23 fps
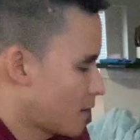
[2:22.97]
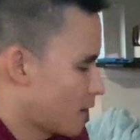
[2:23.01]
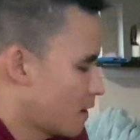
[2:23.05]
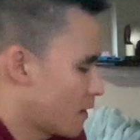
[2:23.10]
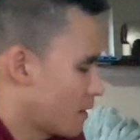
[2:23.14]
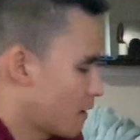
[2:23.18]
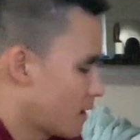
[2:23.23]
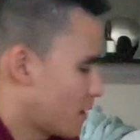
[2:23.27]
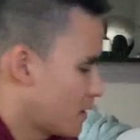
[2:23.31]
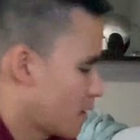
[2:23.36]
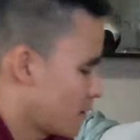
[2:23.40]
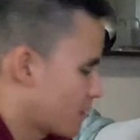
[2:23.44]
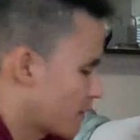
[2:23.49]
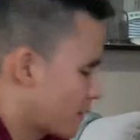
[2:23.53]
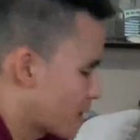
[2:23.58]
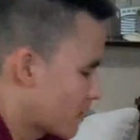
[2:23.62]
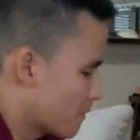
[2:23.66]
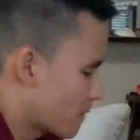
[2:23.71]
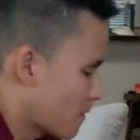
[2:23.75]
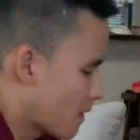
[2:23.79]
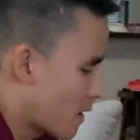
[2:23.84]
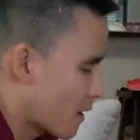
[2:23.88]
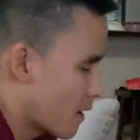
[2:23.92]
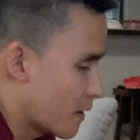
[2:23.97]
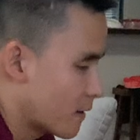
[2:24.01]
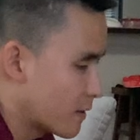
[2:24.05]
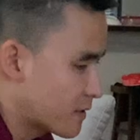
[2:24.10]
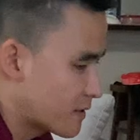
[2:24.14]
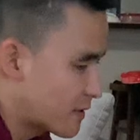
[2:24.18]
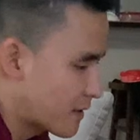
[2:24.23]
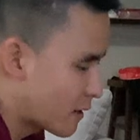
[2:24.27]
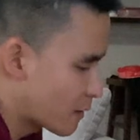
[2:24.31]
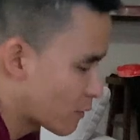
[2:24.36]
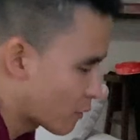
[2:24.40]
and get my
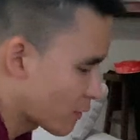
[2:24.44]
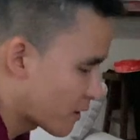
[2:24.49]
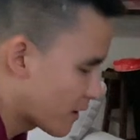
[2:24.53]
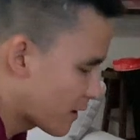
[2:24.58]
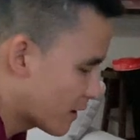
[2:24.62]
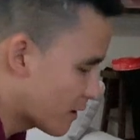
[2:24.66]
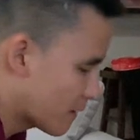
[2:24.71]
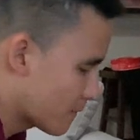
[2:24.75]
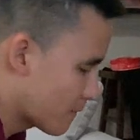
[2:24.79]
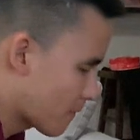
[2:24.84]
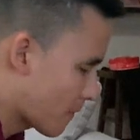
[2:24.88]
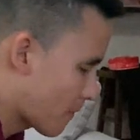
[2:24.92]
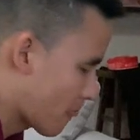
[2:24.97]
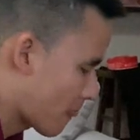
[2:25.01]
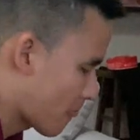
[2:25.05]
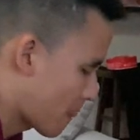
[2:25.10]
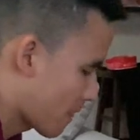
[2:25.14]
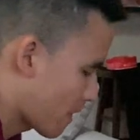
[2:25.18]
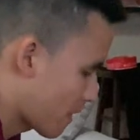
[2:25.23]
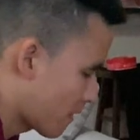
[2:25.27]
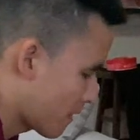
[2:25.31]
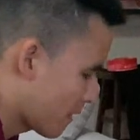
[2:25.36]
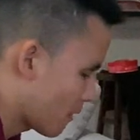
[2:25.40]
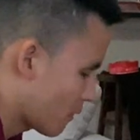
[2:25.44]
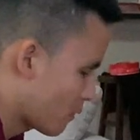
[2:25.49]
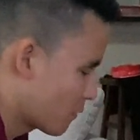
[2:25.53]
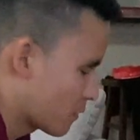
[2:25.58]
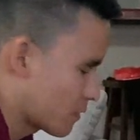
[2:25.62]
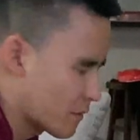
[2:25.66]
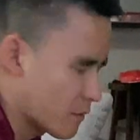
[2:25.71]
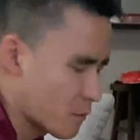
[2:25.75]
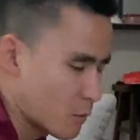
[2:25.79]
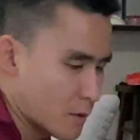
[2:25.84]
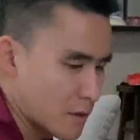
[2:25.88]
sterile kit
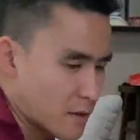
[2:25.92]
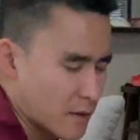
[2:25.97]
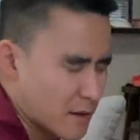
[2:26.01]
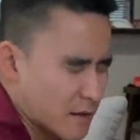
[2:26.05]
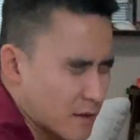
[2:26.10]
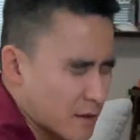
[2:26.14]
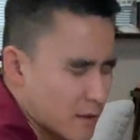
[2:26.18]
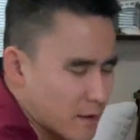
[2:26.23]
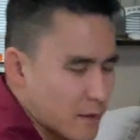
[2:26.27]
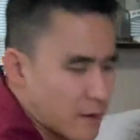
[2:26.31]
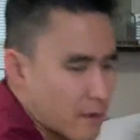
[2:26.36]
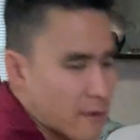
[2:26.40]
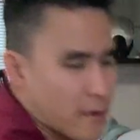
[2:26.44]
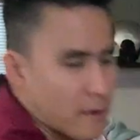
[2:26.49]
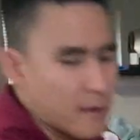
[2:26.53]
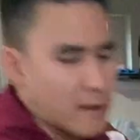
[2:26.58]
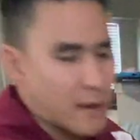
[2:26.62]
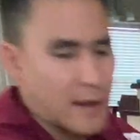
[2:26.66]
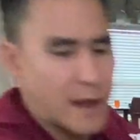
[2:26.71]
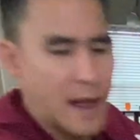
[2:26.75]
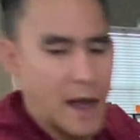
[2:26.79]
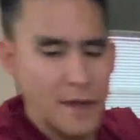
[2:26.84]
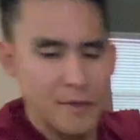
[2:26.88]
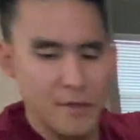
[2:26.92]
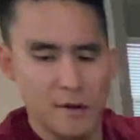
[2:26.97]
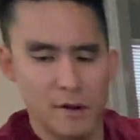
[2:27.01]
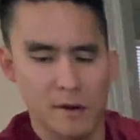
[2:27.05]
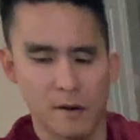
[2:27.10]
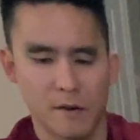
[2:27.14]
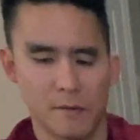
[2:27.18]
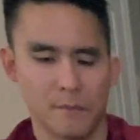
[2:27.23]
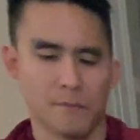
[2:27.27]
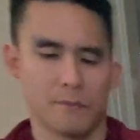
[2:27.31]
with the catheter.